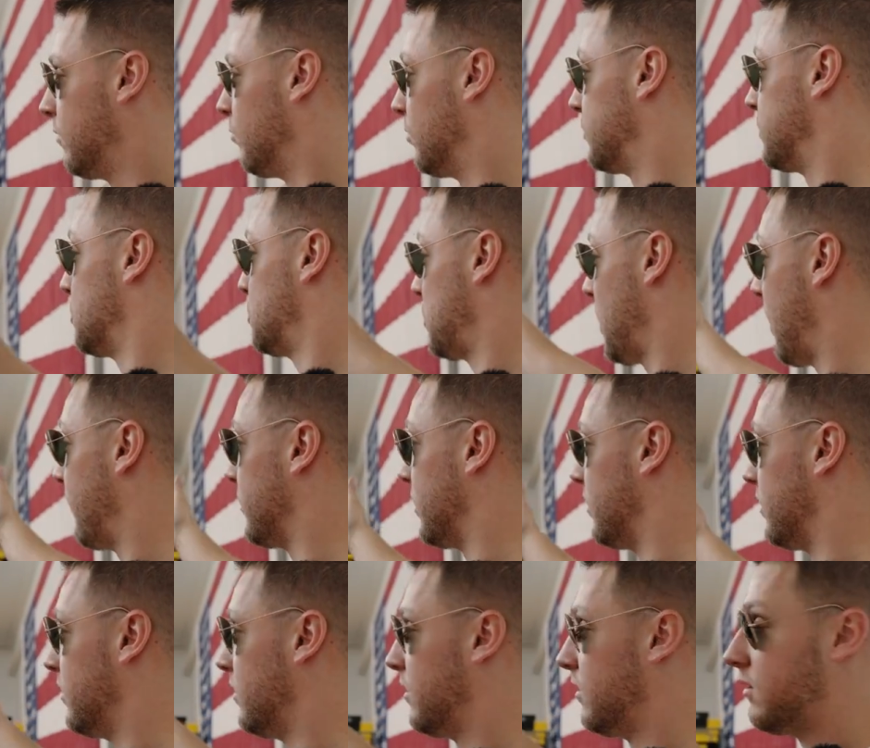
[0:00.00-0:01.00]
With the
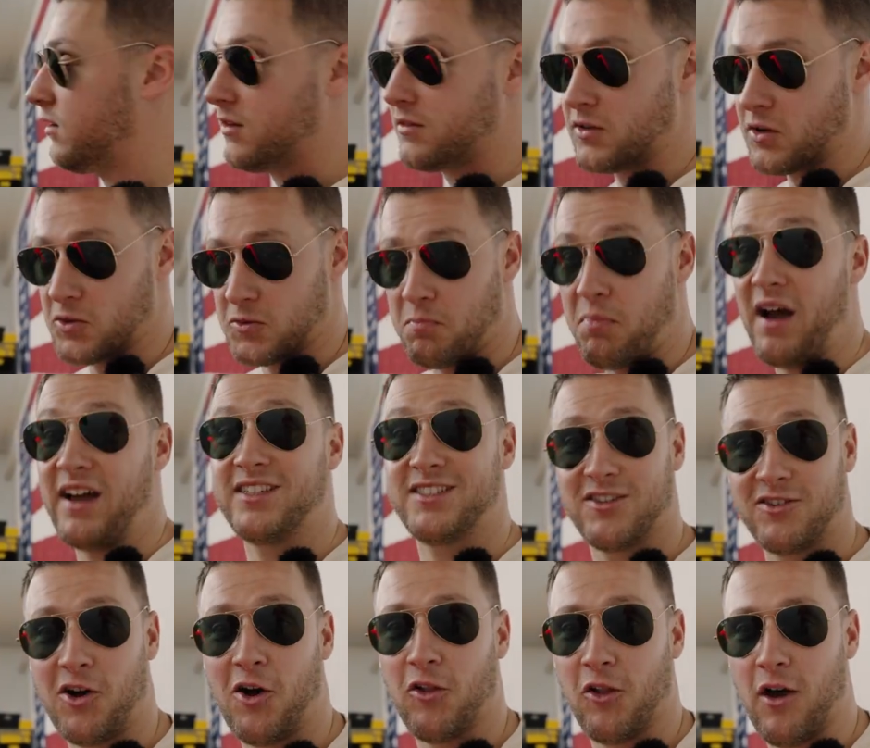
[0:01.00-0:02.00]
Chevy, there's
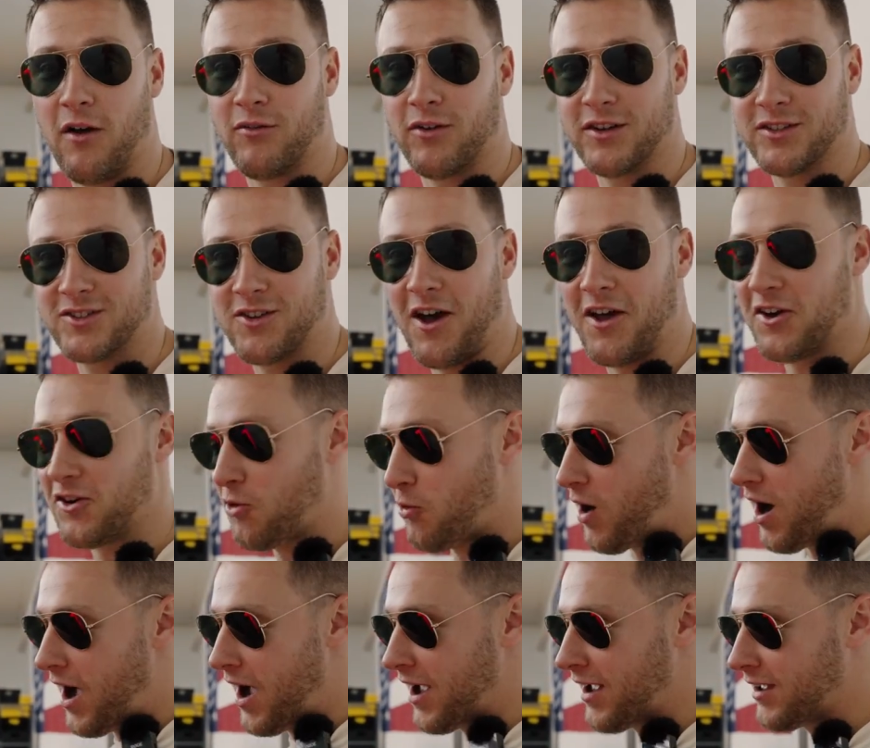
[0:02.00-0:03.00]
bison all over it. So I don't know
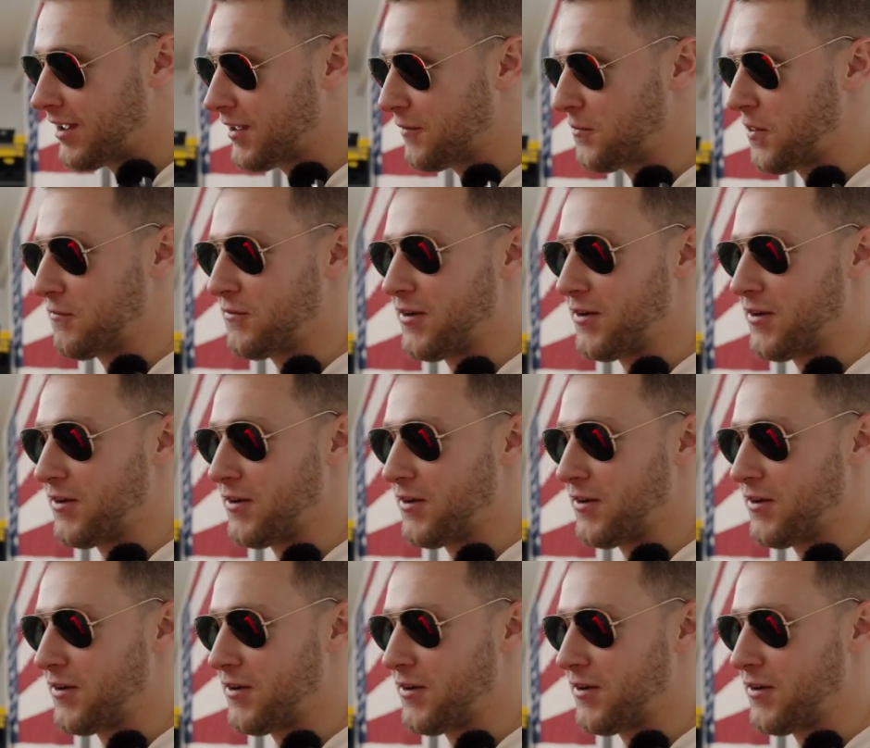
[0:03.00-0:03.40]
why, if they